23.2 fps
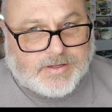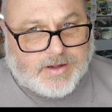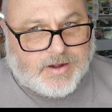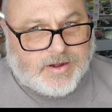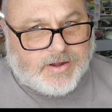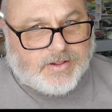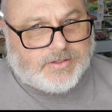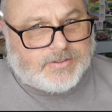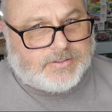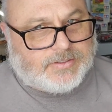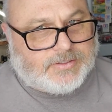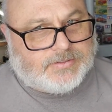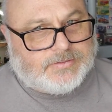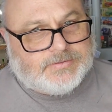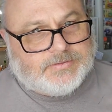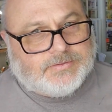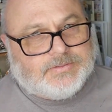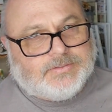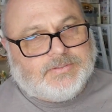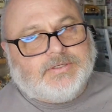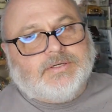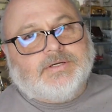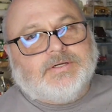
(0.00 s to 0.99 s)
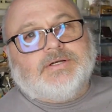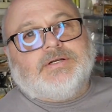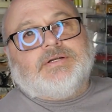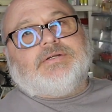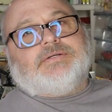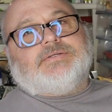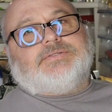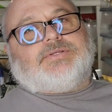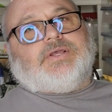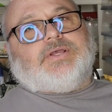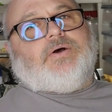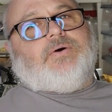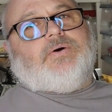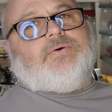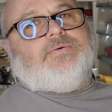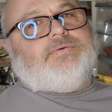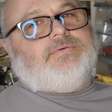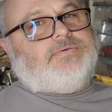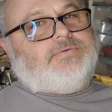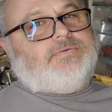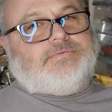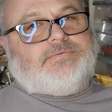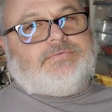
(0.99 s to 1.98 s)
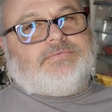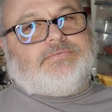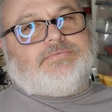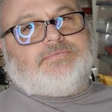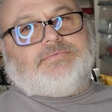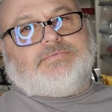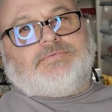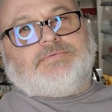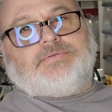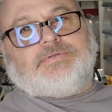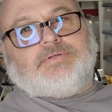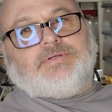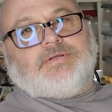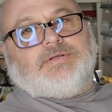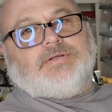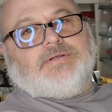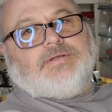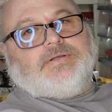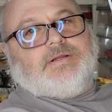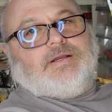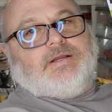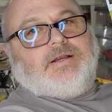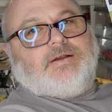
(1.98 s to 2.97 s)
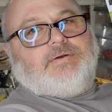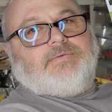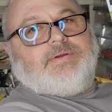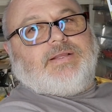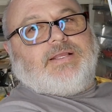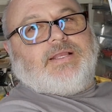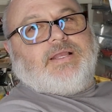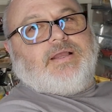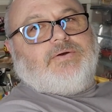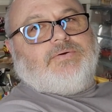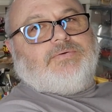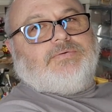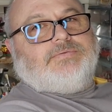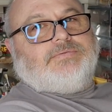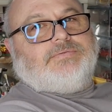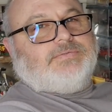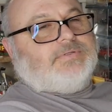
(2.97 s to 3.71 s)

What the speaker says: the hauler. So, there we go.